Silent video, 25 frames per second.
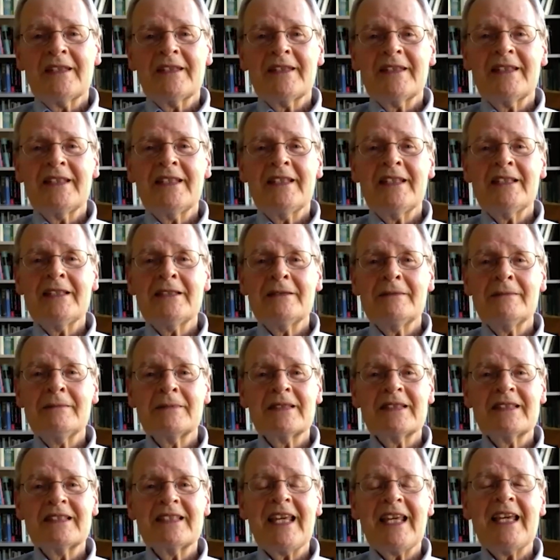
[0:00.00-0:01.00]
the
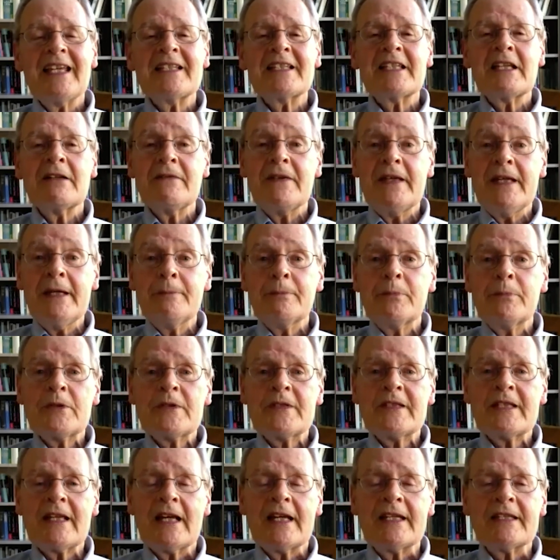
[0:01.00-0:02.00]
case of
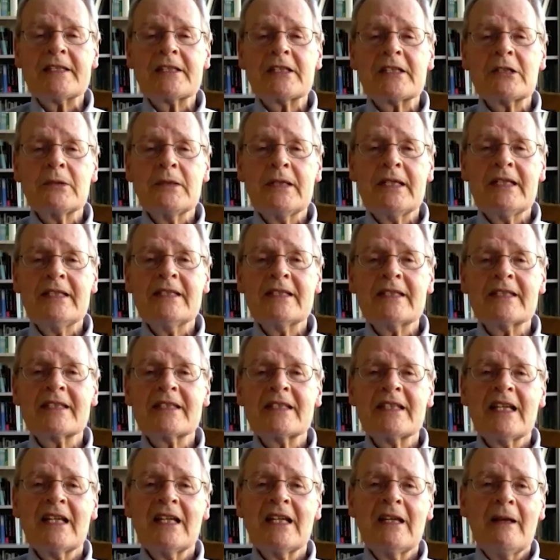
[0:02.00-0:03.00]
imprecise credence.
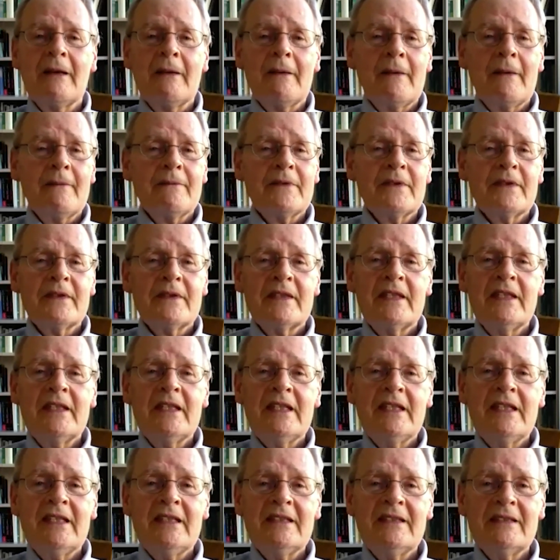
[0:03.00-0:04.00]

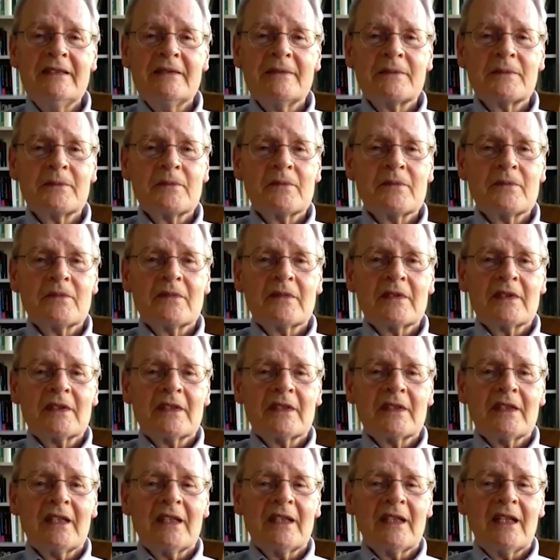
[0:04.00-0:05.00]
The
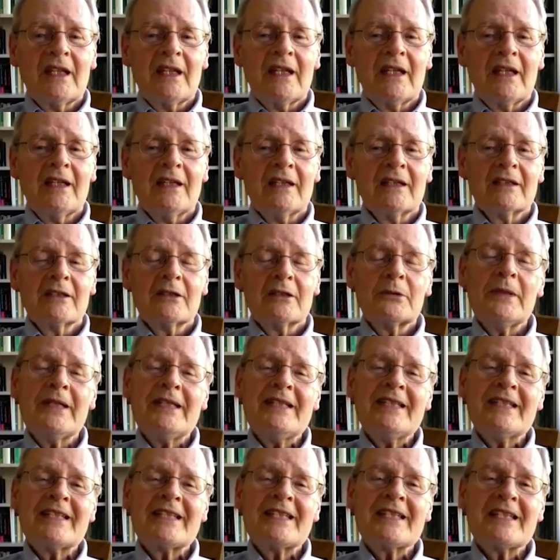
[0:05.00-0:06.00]

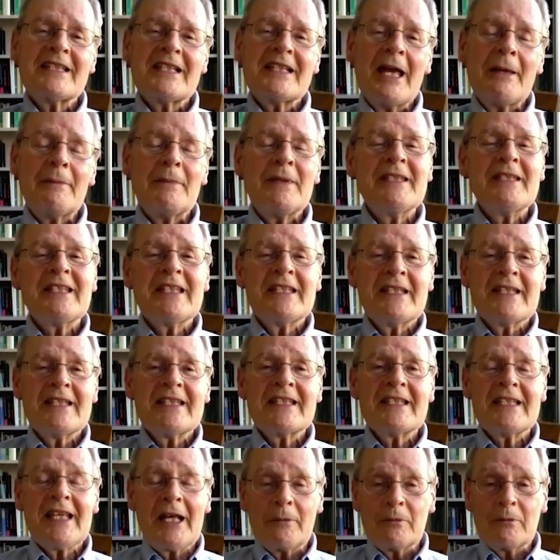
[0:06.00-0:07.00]
credence assignments in the
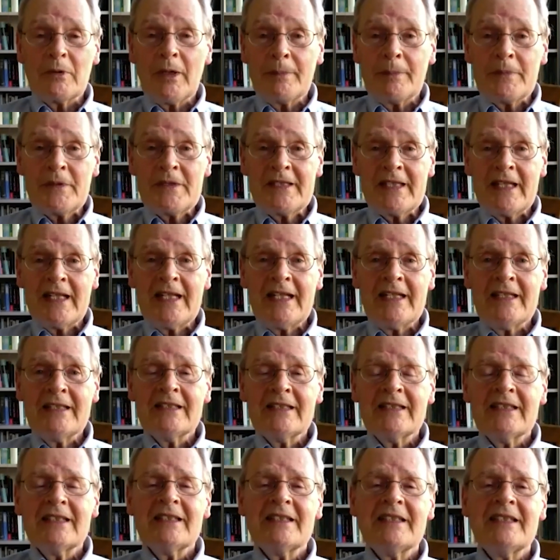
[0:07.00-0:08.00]
set representing
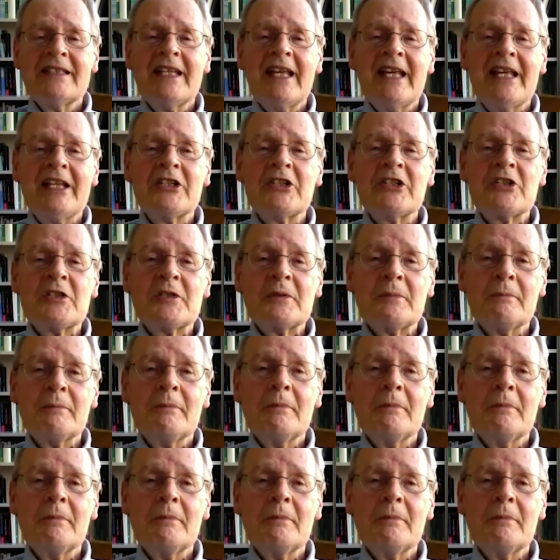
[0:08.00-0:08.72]
the agent's